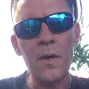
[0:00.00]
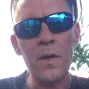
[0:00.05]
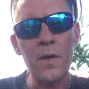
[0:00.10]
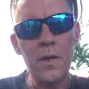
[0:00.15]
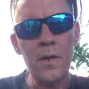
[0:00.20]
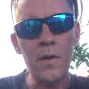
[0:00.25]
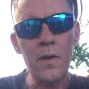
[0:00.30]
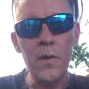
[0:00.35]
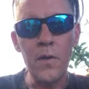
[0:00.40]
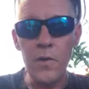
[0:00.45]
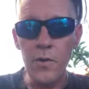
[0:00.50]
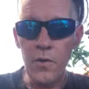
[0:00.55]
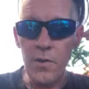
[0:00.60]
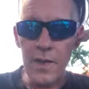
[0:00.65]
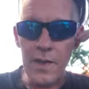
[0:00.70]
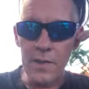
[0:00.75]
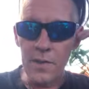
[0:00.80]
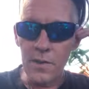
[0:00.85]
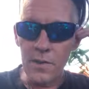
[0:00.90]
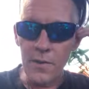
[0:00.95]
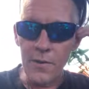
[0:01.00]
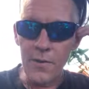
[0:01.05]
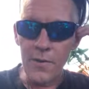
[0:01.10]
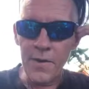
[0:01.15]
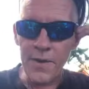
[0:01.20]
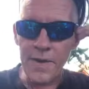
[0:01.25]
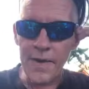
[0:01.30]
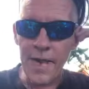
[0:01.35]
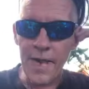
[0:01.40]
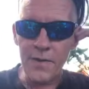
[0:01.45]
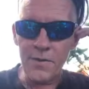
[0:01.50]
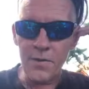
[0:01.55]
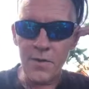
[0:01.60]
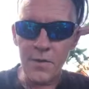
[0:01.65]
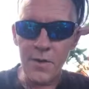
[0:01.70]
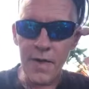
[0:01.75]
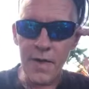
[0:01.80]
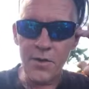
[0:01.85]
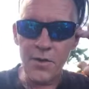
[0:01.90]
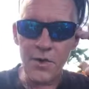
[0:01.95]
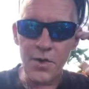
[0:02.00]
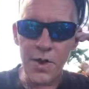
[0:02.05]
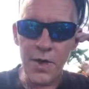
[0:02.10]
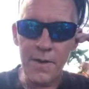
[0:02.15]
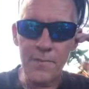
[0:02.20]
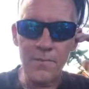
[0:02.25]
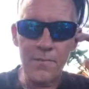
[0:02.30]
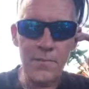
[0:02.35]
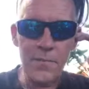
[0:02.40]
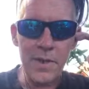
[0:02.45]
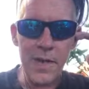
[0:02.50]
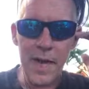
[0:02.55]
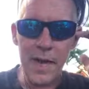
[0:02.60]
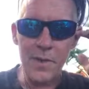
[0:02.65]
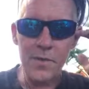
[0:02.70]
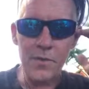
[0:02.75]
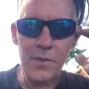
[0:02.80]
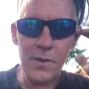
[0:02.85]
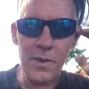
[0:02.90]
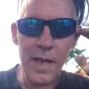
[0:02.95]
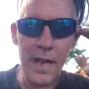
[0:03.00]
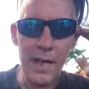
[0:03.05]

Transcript: you need to learn to cancel that shit. Cancel.